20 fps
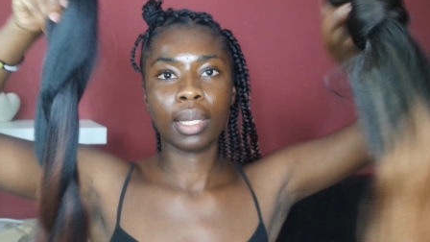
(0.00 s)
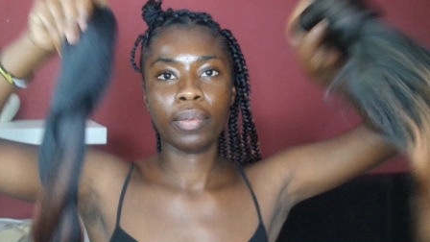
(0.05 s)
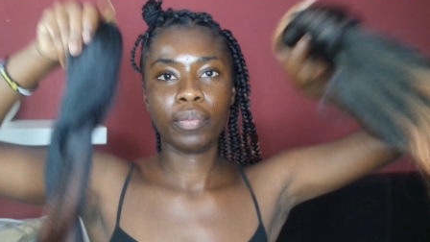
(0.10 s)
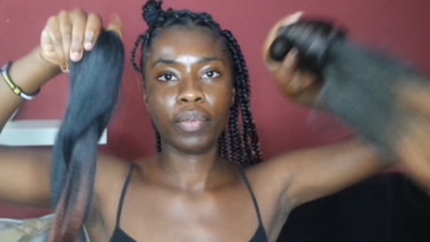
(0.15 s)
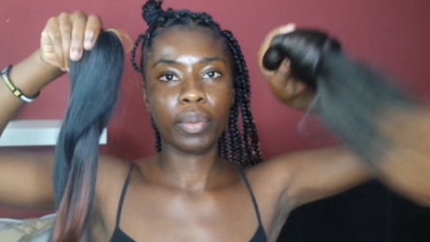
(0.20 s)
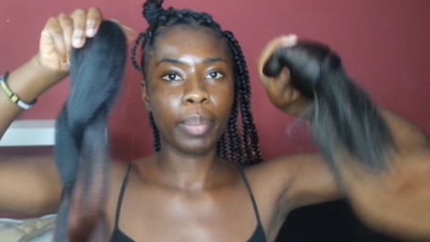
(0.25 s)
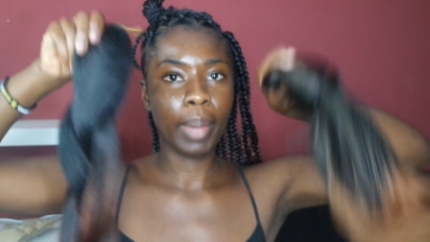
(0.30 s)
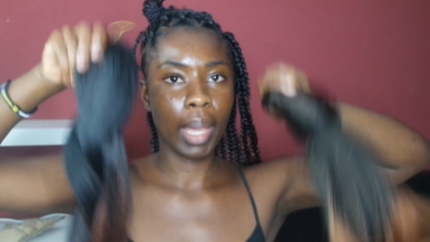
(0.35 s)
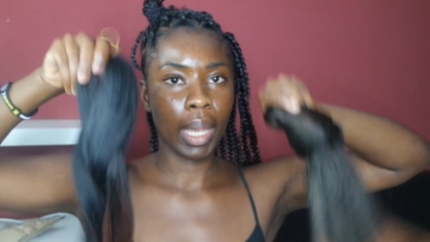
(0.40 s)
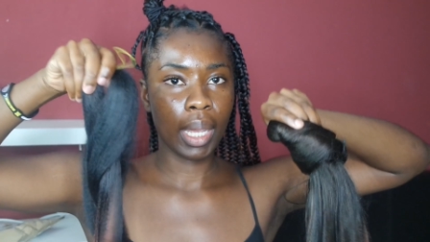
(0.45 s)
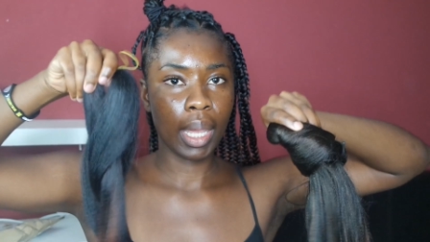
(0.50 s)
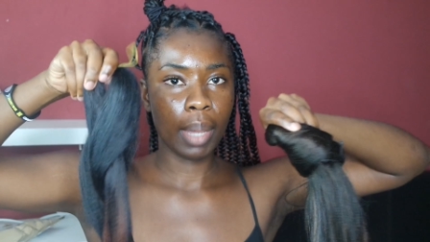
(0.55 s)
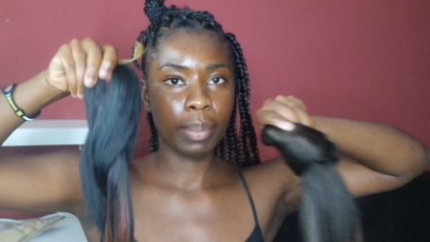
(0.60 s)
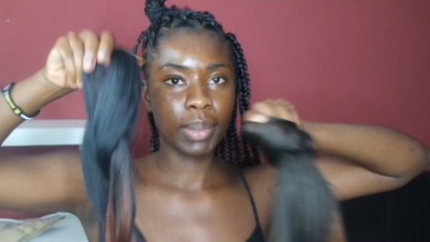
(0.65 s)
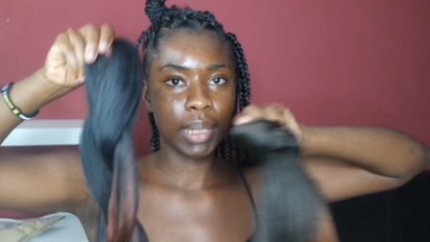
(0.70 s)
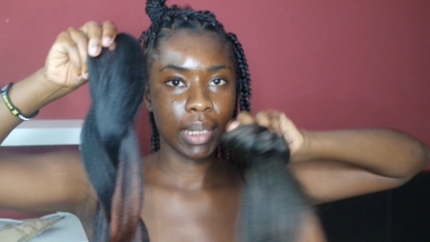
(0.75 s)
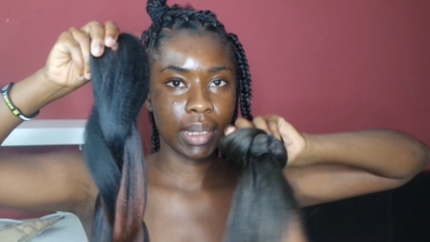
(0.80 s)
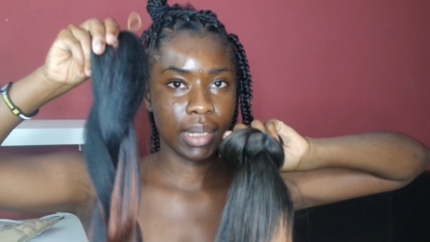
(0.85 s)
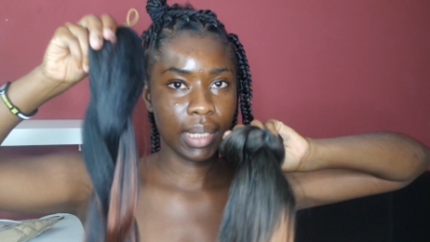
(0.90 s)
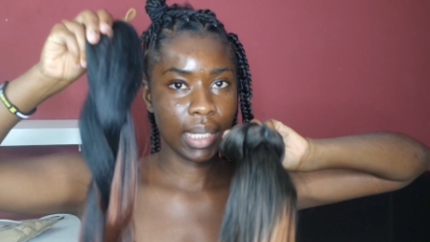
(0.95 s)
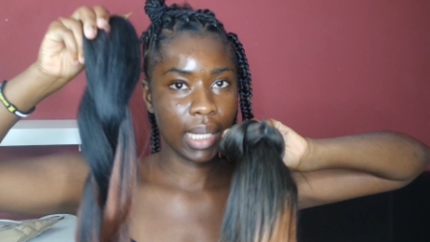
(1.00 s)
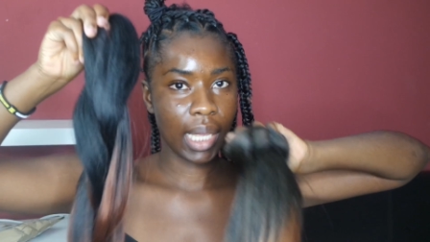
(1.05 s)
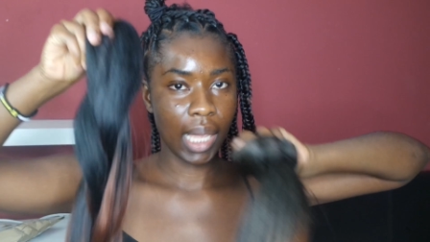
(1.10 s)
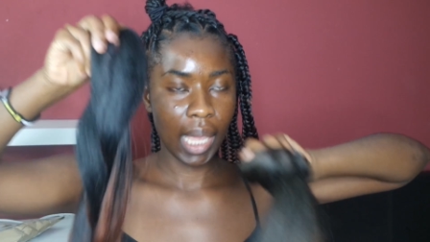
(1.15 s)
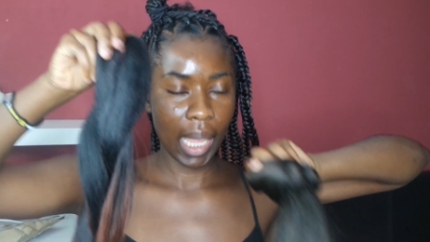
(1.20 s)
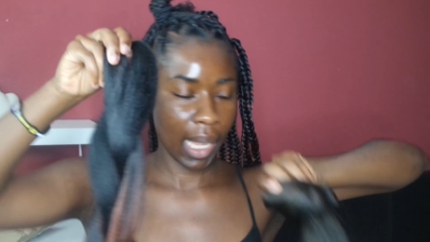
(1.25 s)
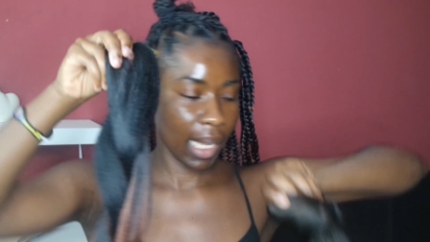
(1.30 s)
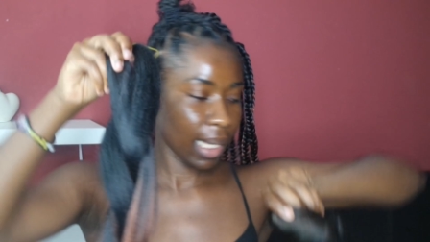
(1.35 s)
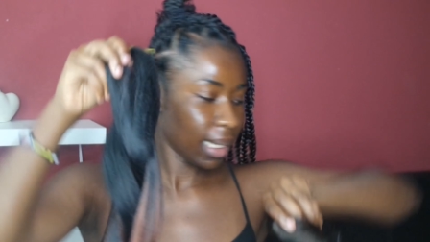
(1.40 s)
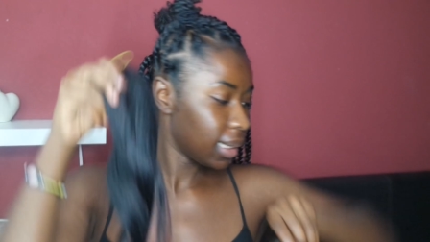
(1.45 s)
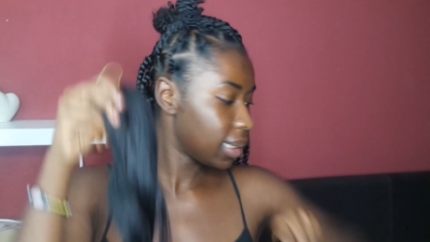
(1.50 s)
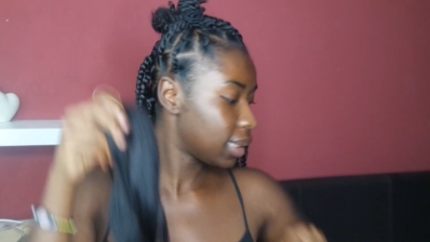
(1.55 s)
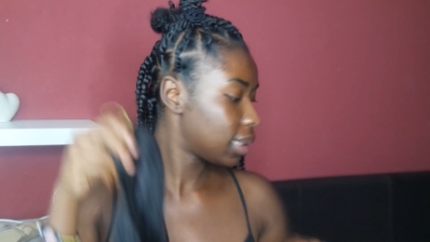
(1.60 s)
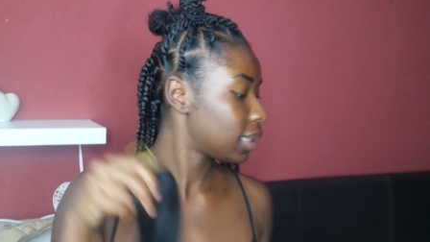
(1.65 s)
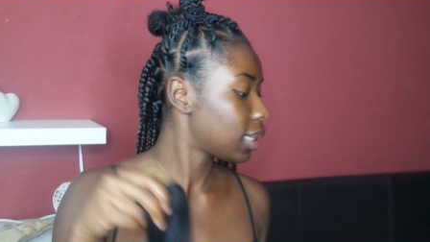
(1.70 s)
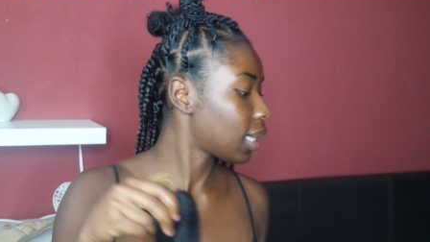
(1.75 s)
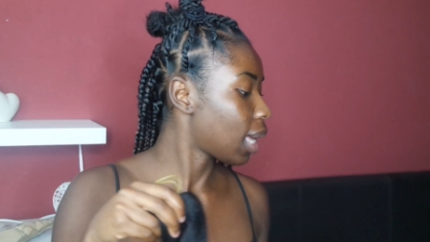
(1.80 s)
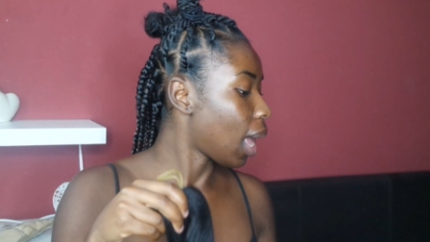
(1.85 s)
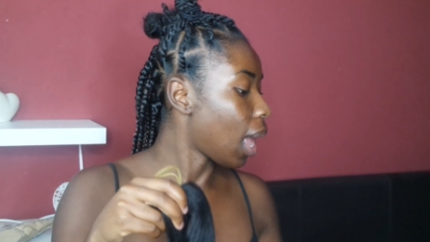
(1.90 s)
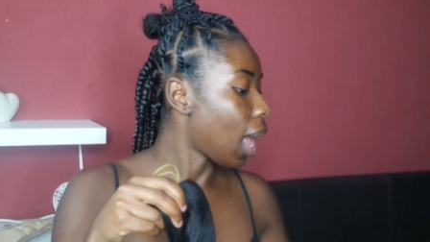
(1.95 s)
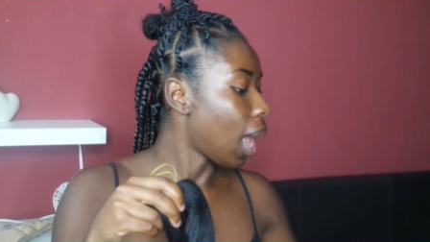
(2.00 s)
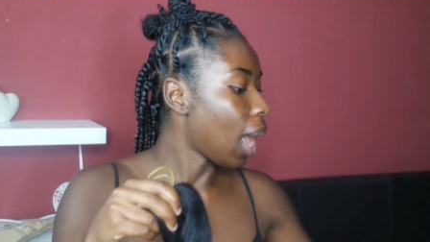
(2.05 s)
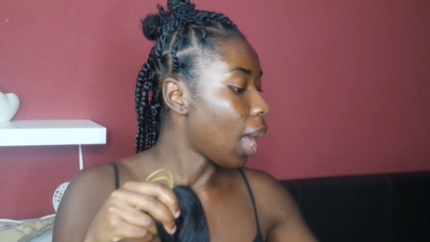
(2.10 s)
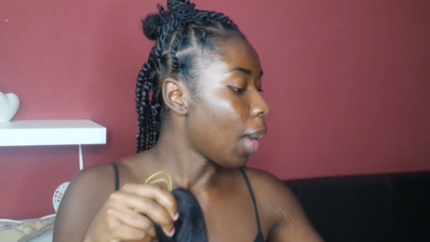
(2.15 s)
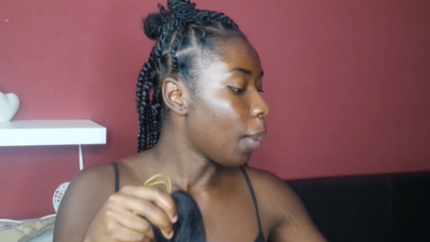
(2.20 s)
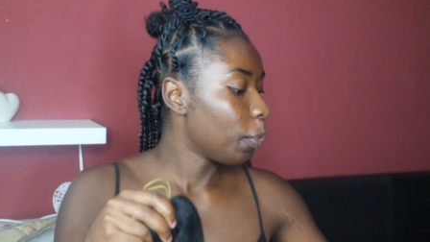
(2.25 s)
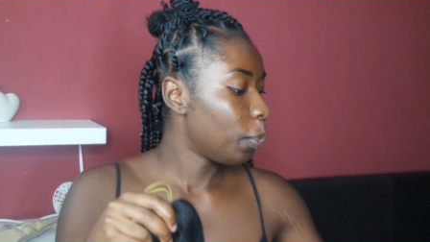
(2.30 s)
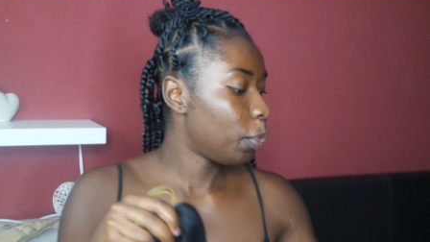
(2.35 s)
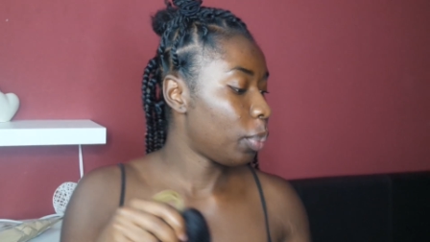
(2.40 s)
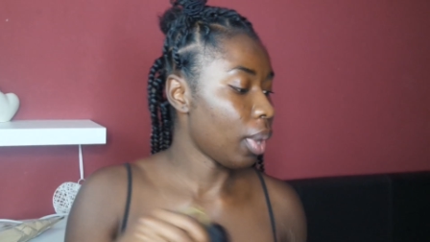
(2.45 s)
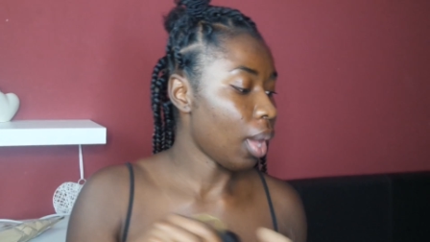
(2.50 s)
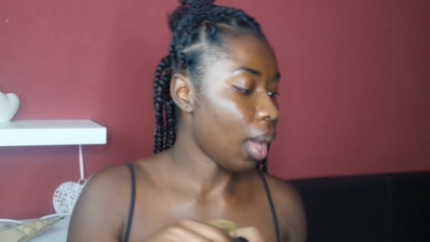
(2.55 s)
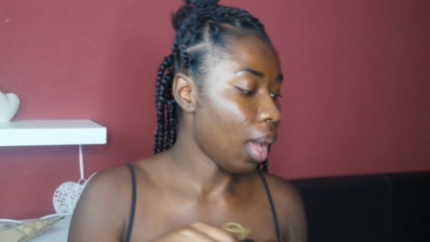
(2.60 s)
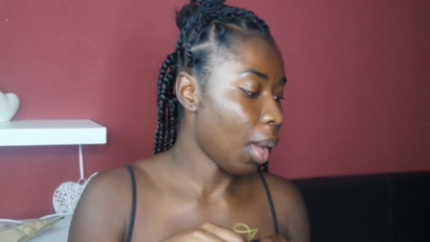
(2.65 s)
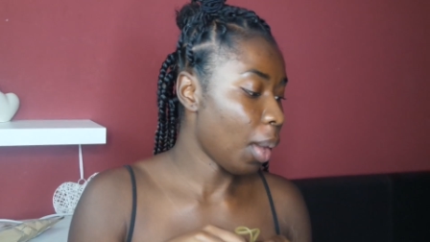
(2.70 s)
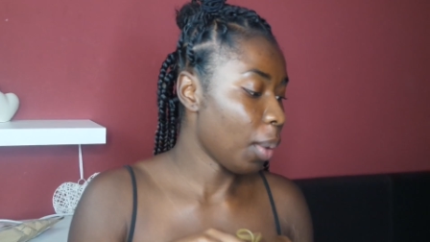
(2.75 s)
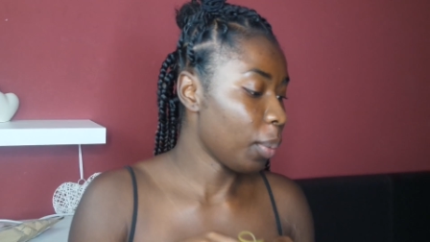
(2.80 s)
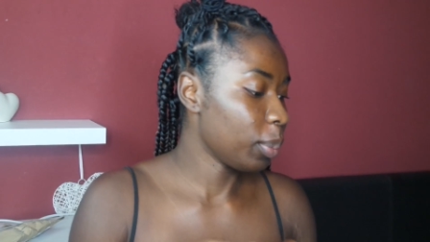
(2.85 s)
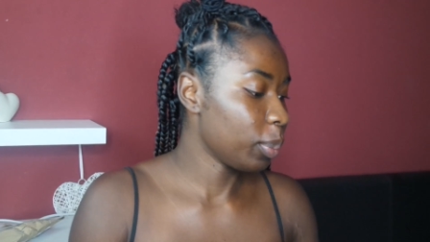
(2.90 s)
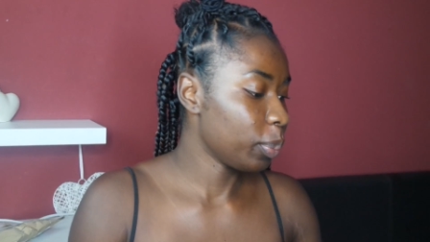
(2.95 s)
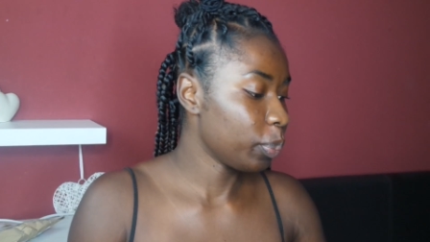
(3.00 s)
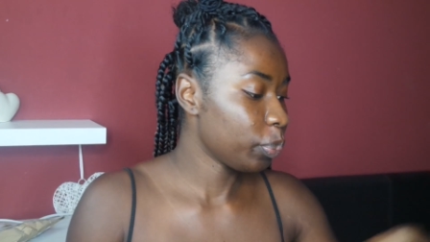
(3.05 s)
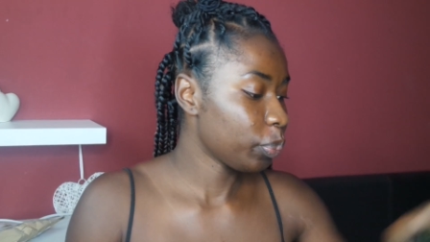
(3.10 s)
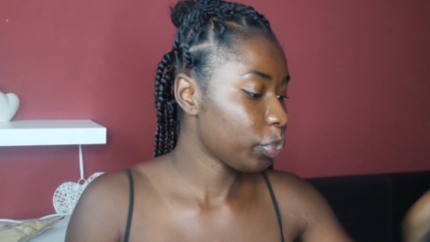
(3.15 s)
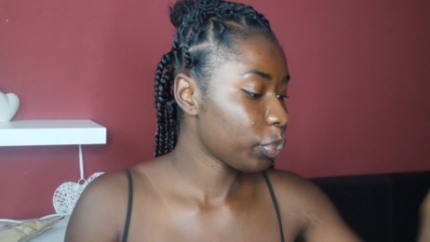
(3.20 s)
for backup just in case. But